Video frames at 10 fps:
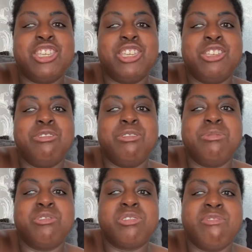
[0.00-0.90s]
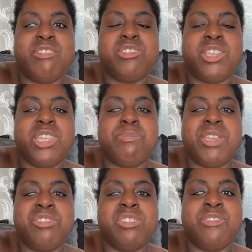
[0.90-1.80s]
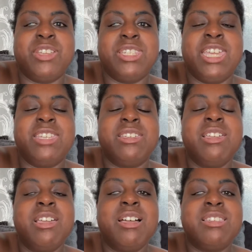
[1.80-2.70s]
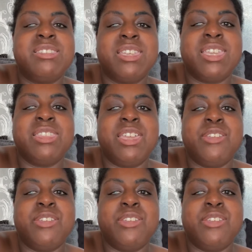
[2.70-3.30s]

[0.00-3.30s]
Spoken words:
too. I'm not sure about taking pictures. If I did, I'll stick it there